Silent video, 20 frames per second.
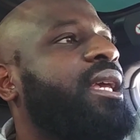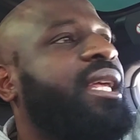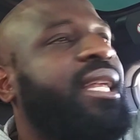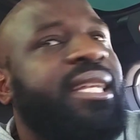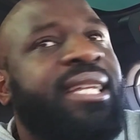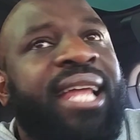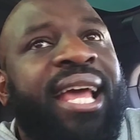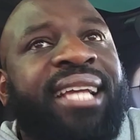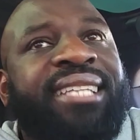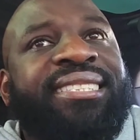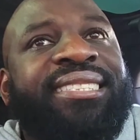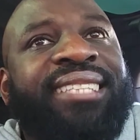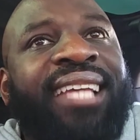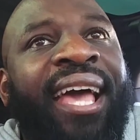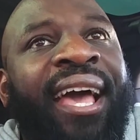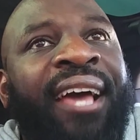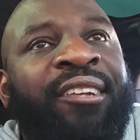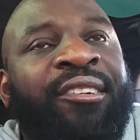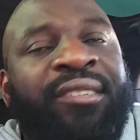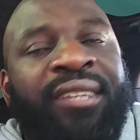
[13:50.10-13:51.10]
Next
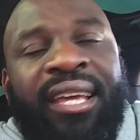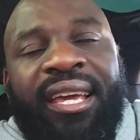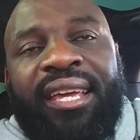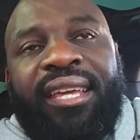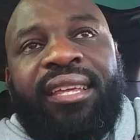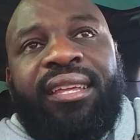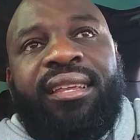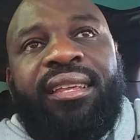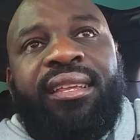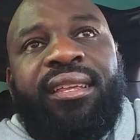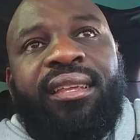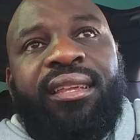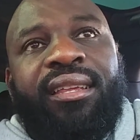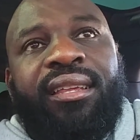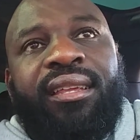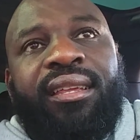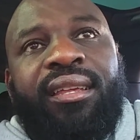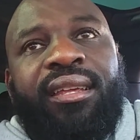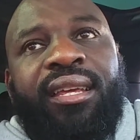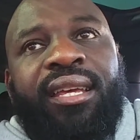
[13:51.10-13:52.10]
Saturday,
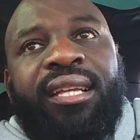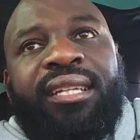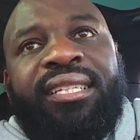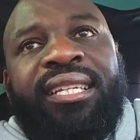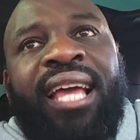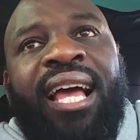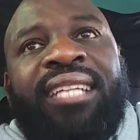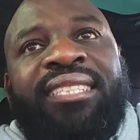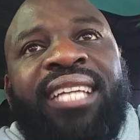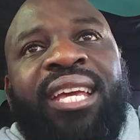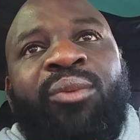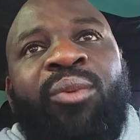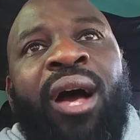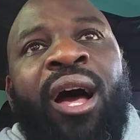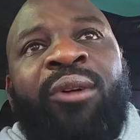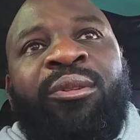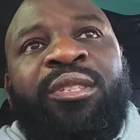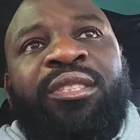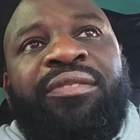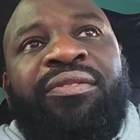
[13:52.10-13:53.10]
Deontay
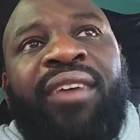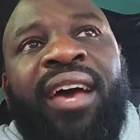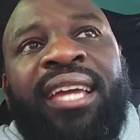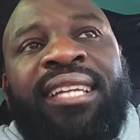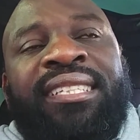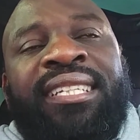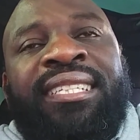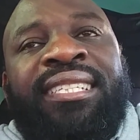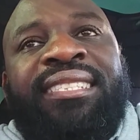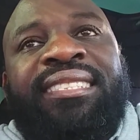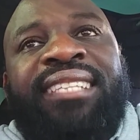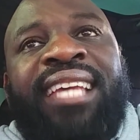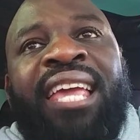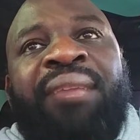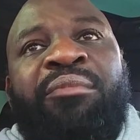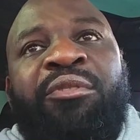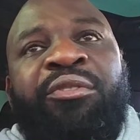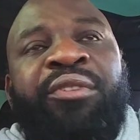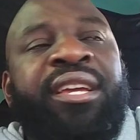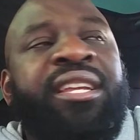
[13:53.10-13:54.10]
Wilder is fighting in the
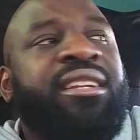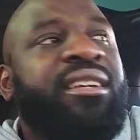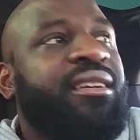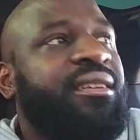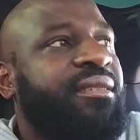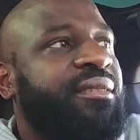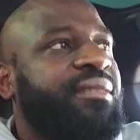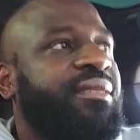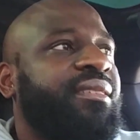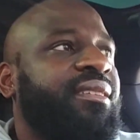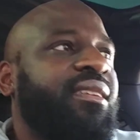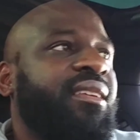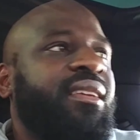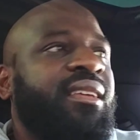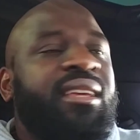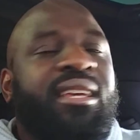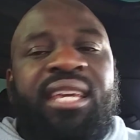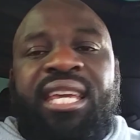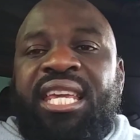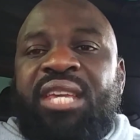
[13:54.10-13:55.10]
same arena.
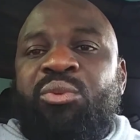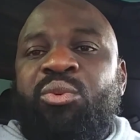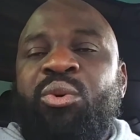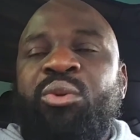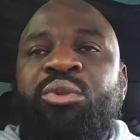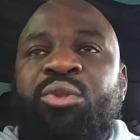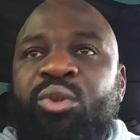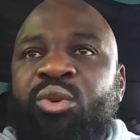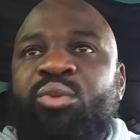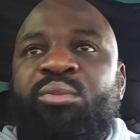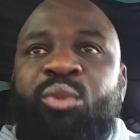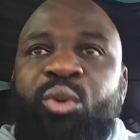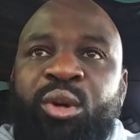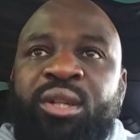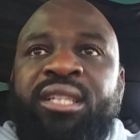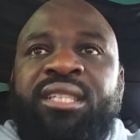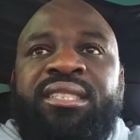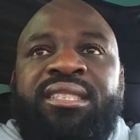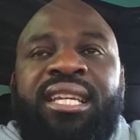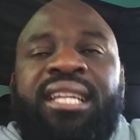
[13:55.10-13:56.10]
He will do
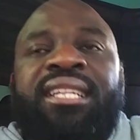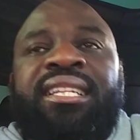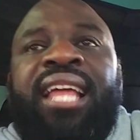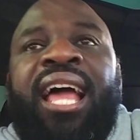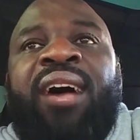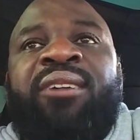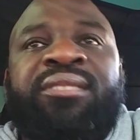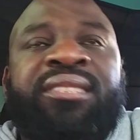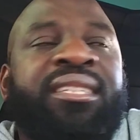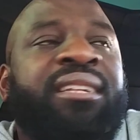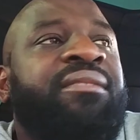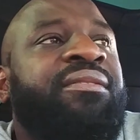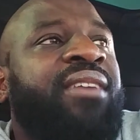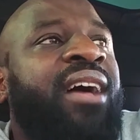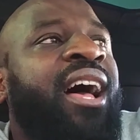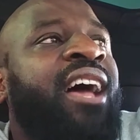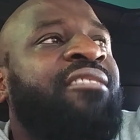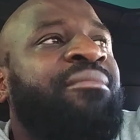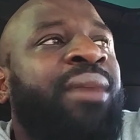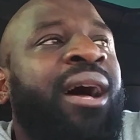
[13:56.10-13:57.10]
more than
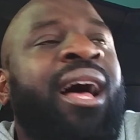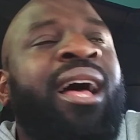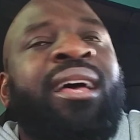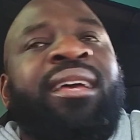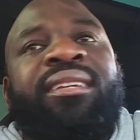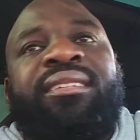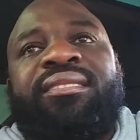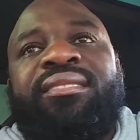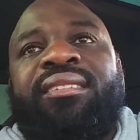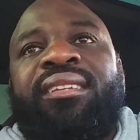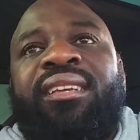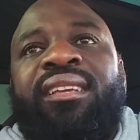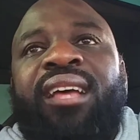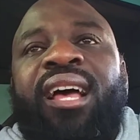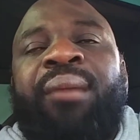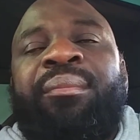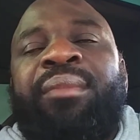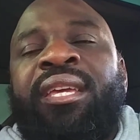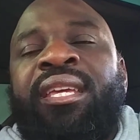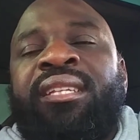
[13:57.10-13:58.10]
10,005 buys.
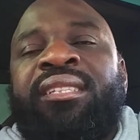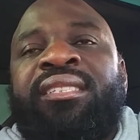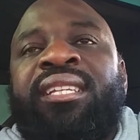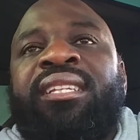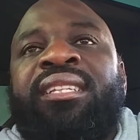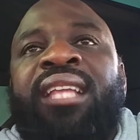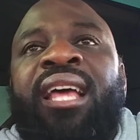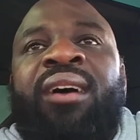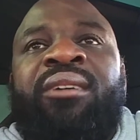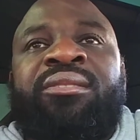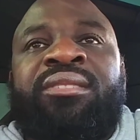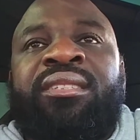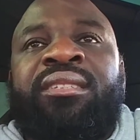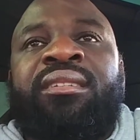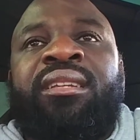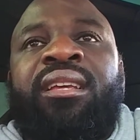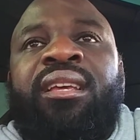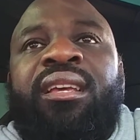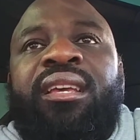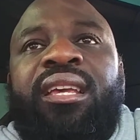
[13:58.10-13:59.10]
I mean,
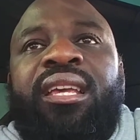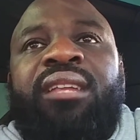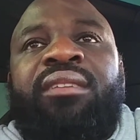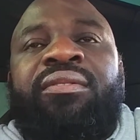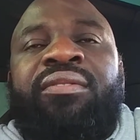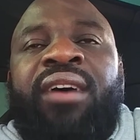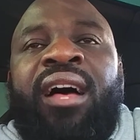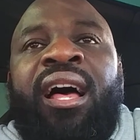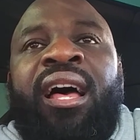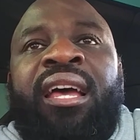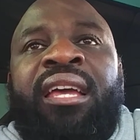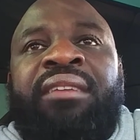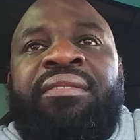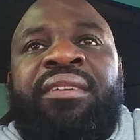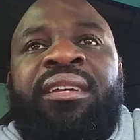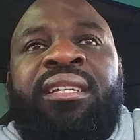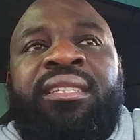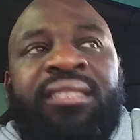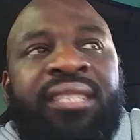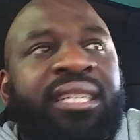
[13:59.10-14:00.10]

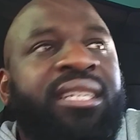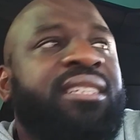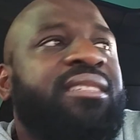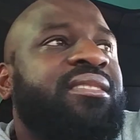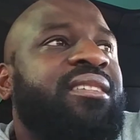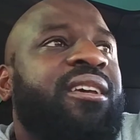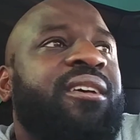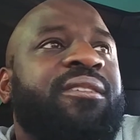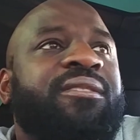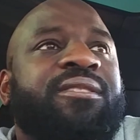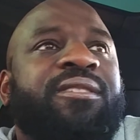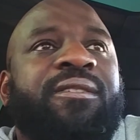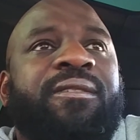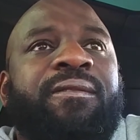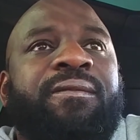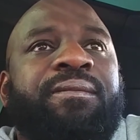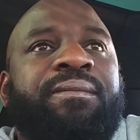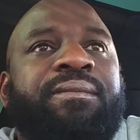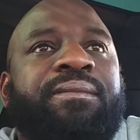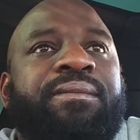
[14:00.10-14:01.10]
10,005 ticket sales.
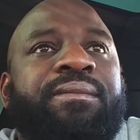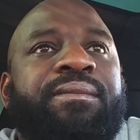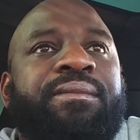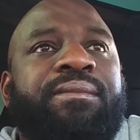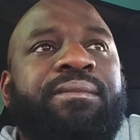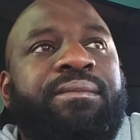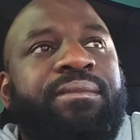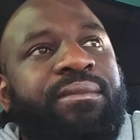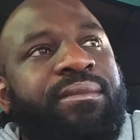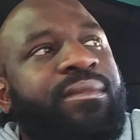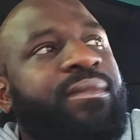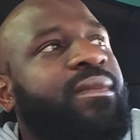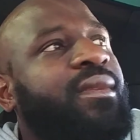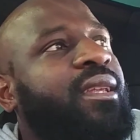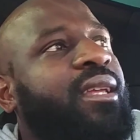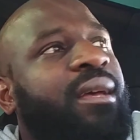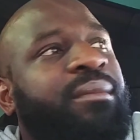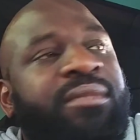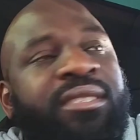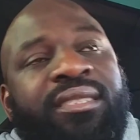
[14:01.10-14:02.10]

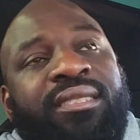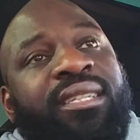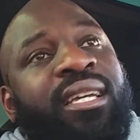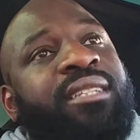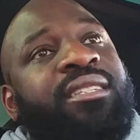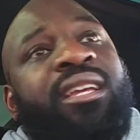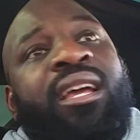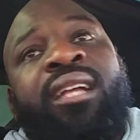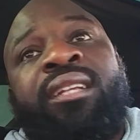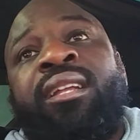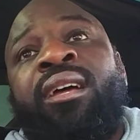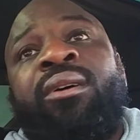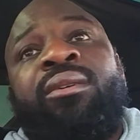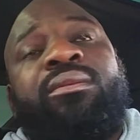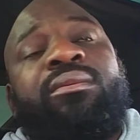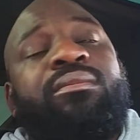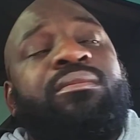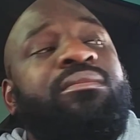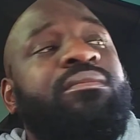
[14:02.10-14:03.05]
I'm just letting y'all know.